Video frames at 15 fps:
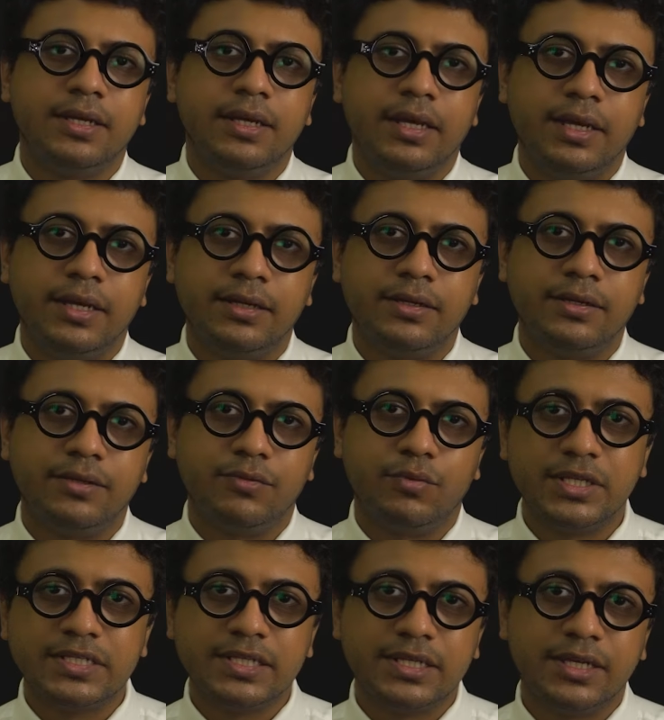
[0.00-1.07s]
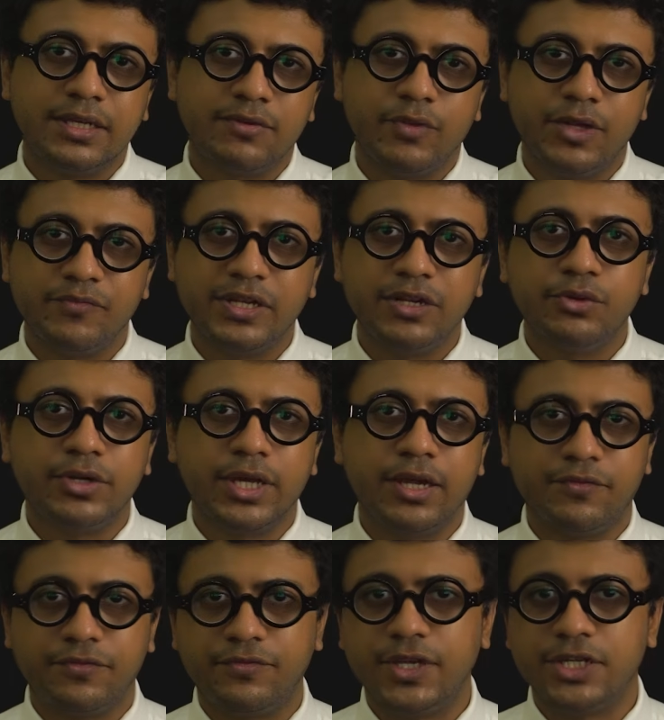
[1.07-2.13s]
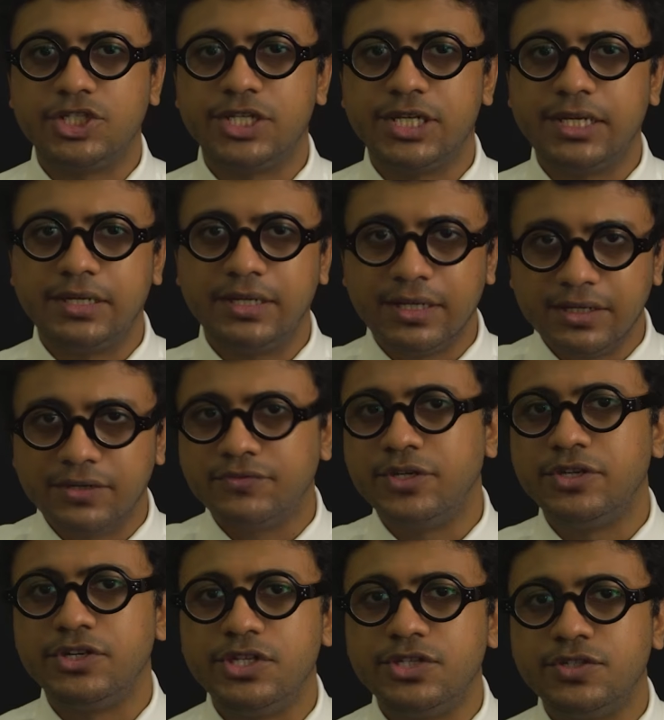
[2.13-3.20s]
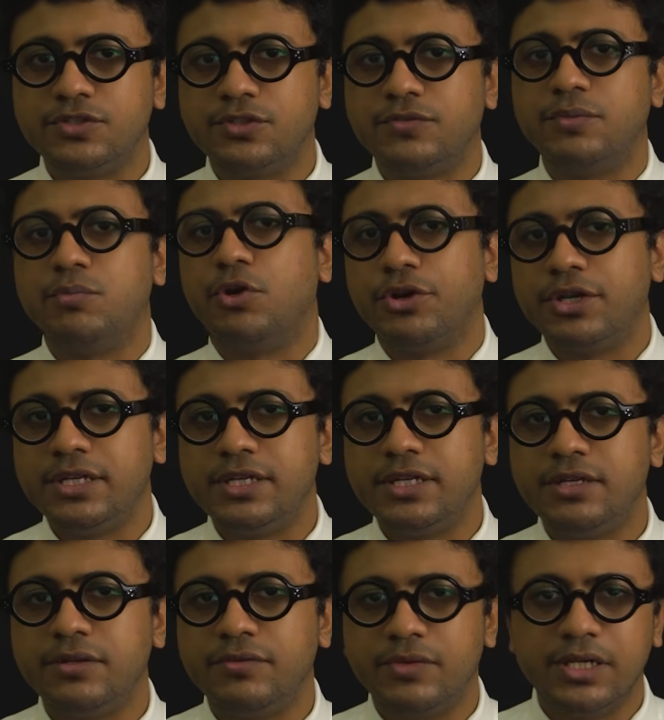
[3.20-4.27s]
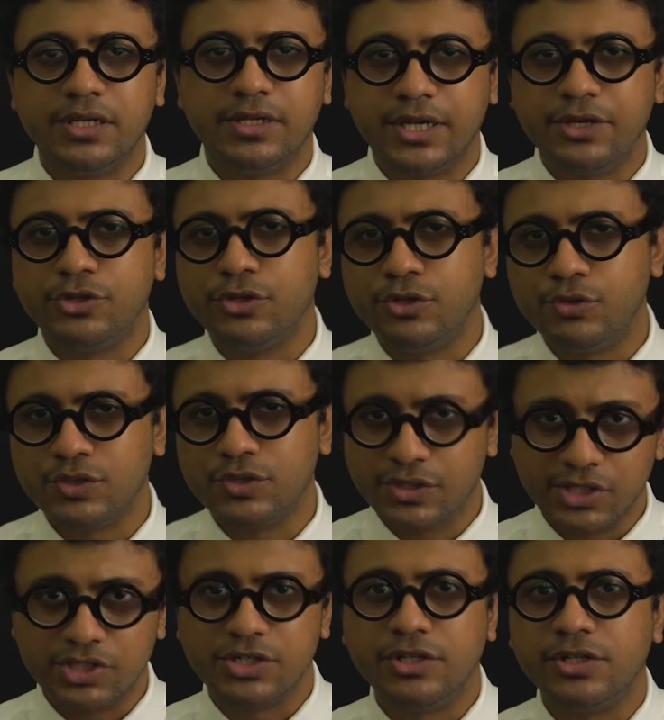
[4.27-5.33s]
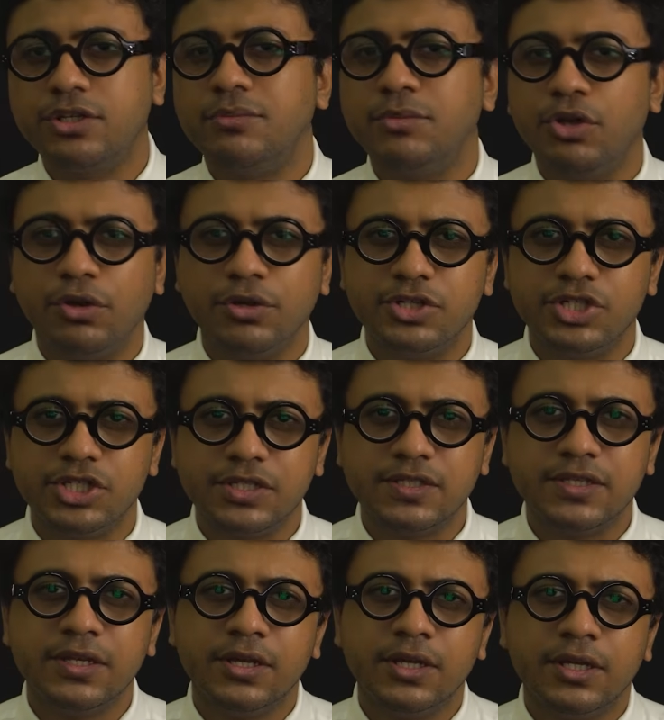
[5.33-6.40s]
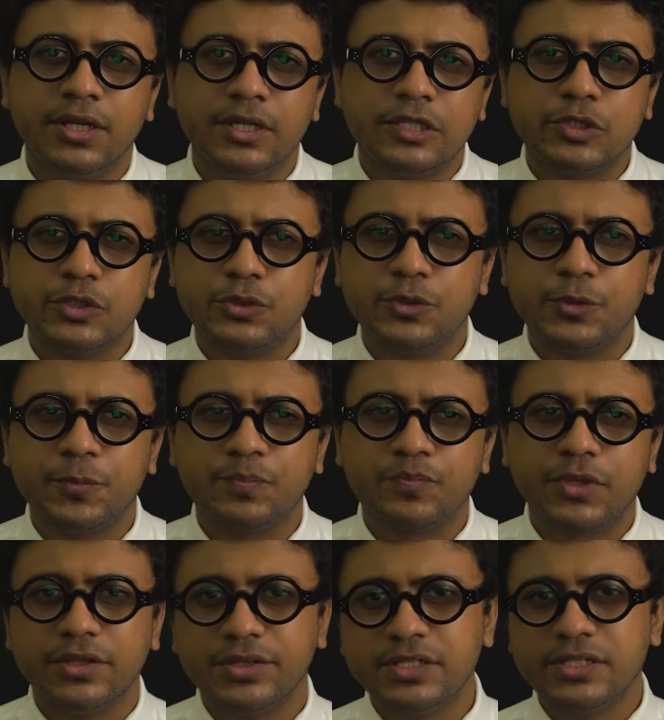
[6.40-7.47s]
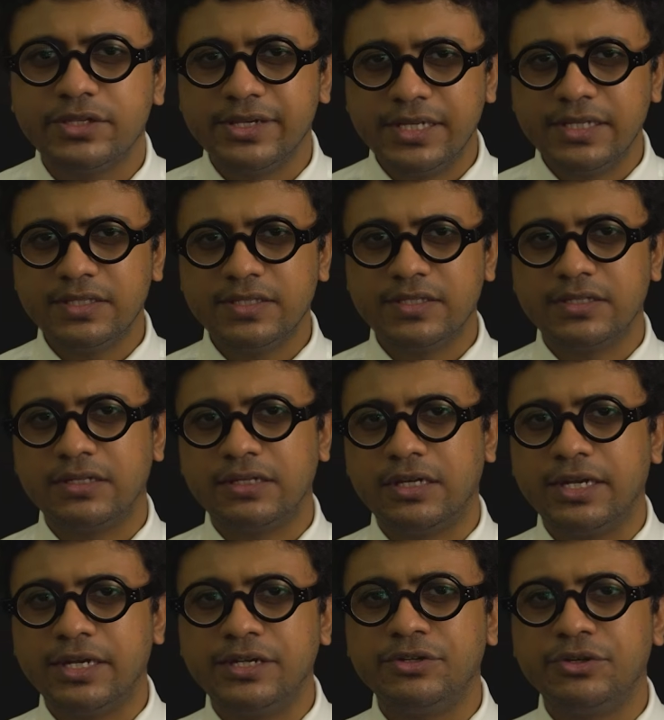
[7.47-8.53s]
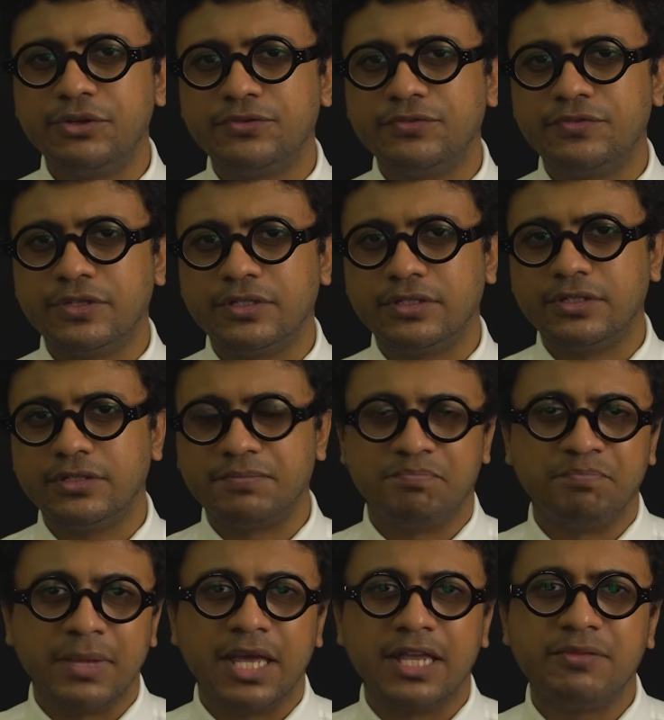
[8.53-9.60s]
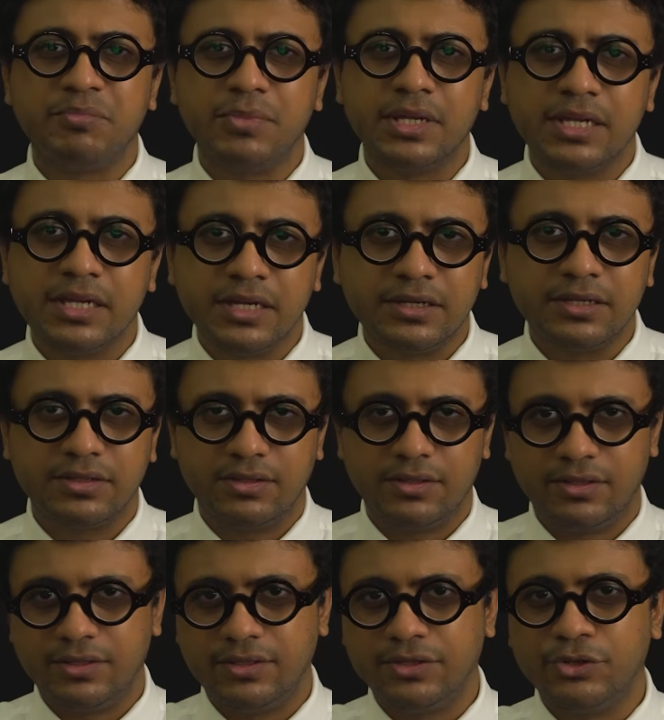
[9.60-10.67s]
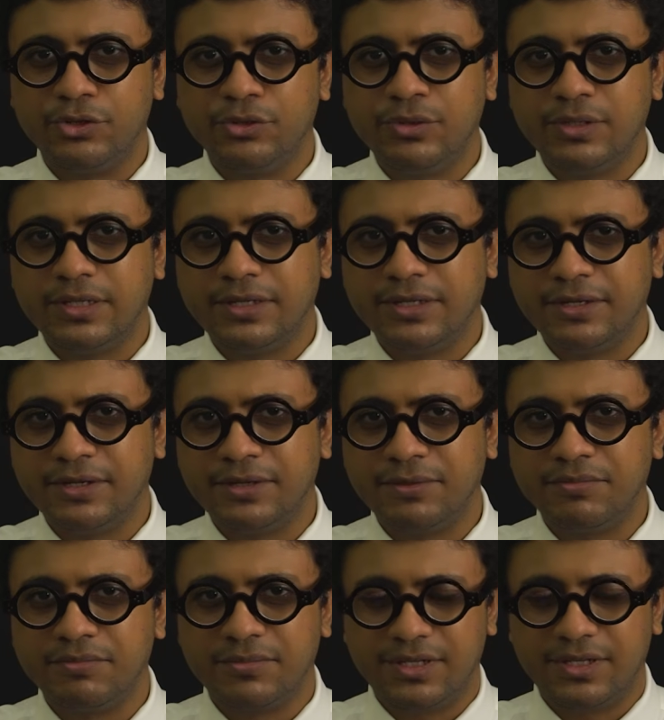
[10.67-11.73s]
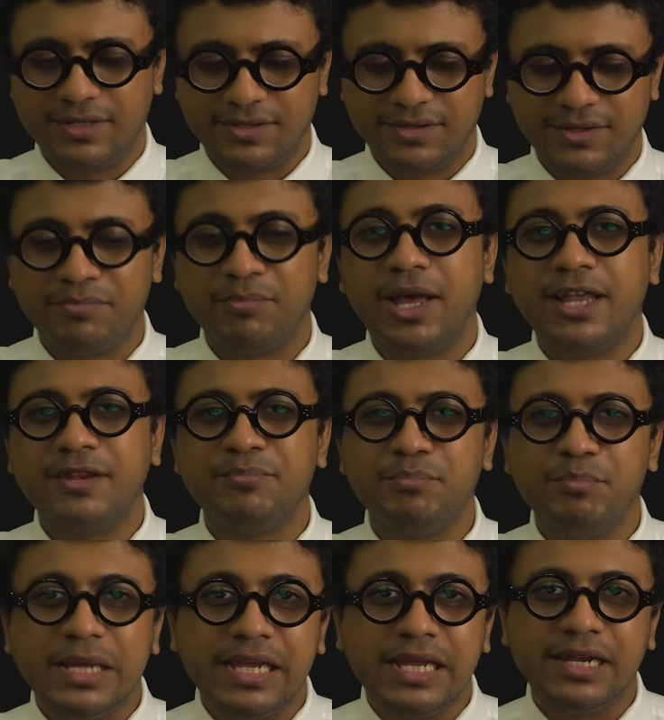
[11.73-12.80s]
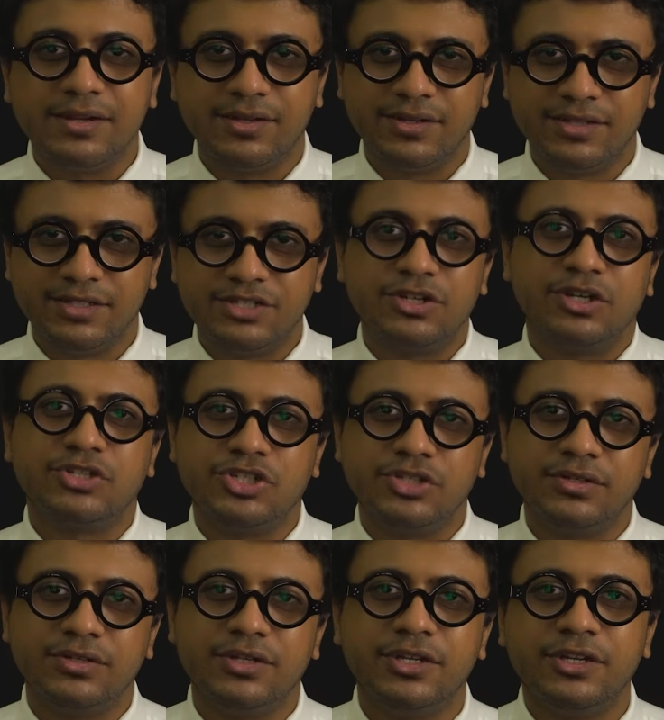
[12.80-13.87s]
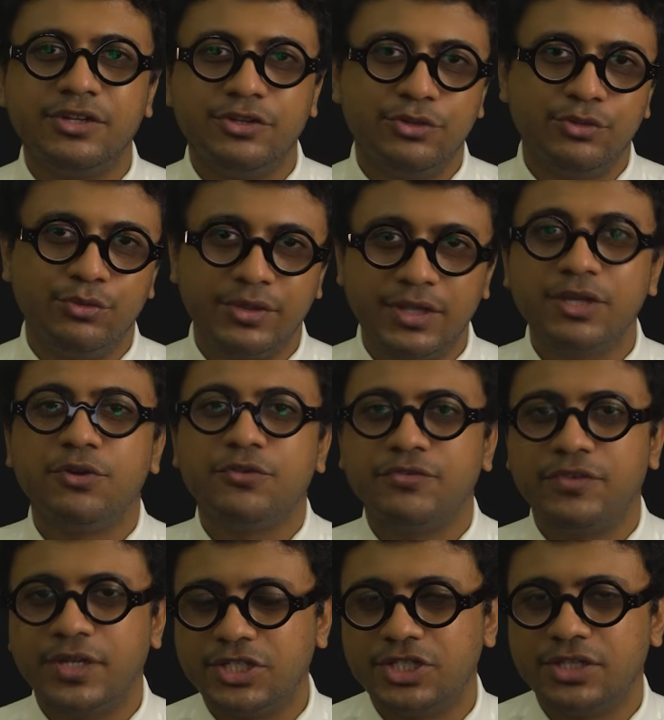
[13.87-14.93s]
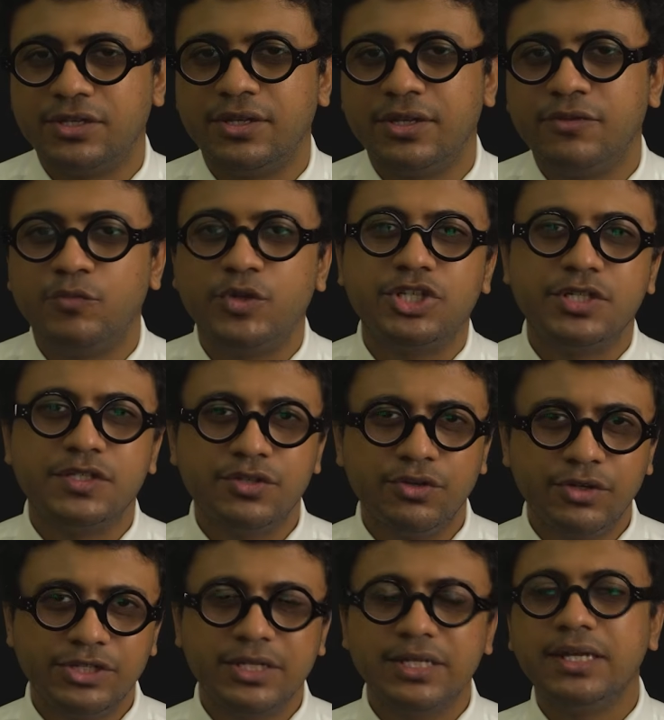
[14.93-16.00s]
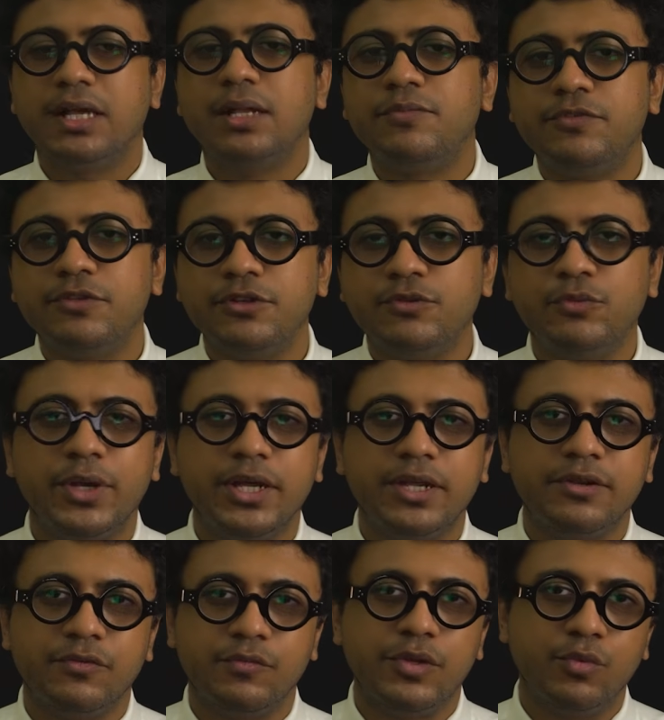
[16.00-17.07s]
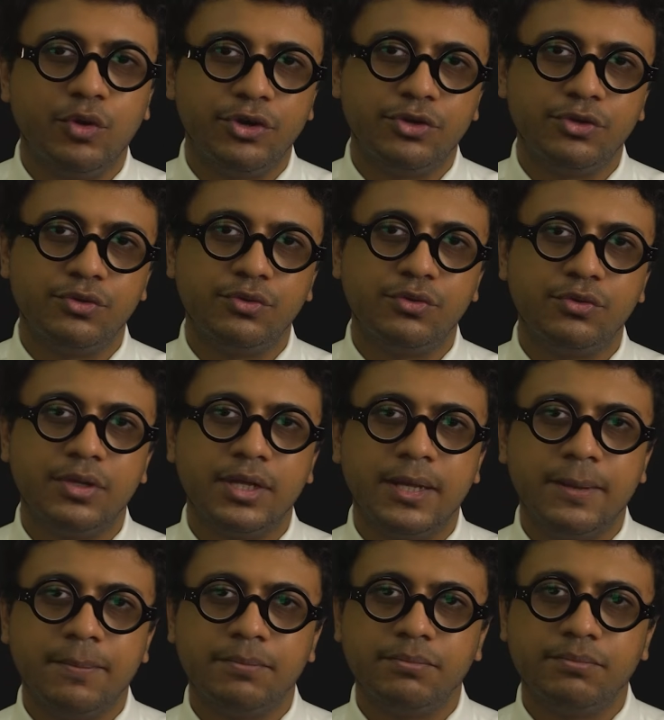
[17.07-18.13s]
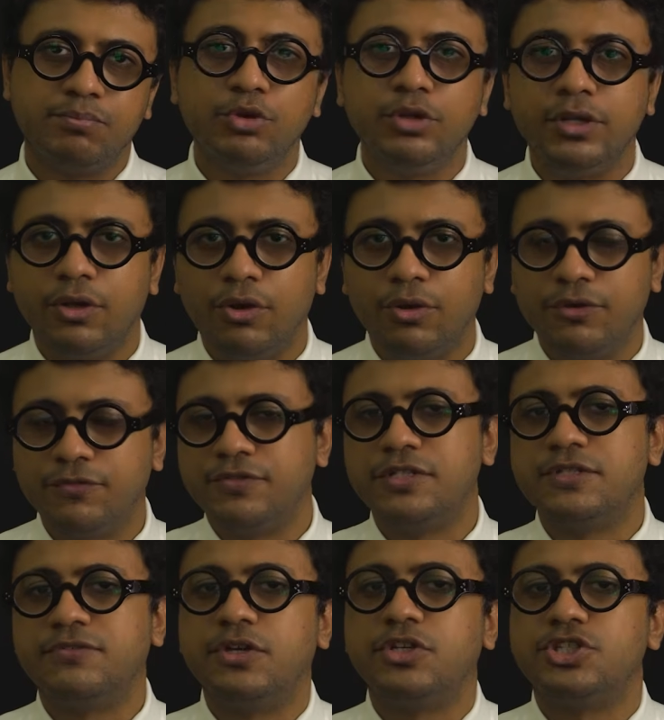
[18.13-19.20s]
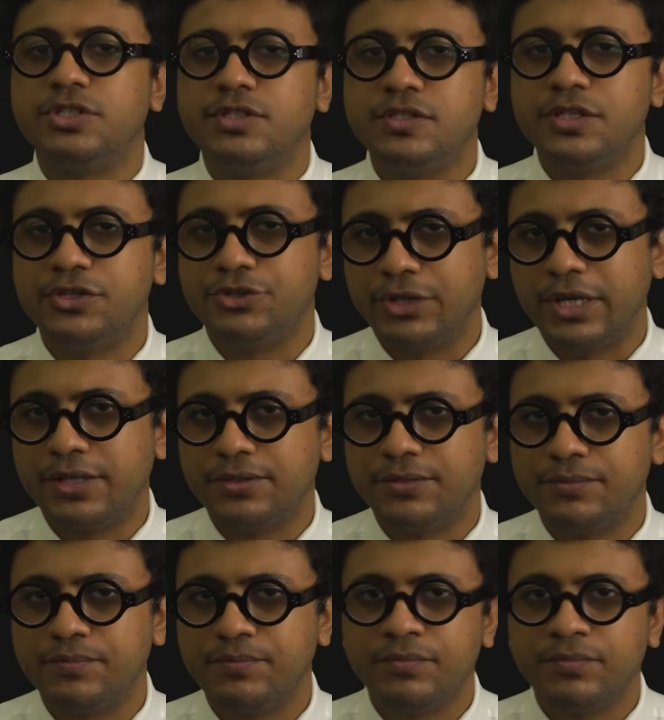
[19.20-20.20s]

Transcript: And once again, when we look at fasciae in different regions of the body, we tend to use regional terminologies. So this creates a kind of a man-made, a man-made structure to think of fascia, which is not really helpful when we want to pull all of its functions together.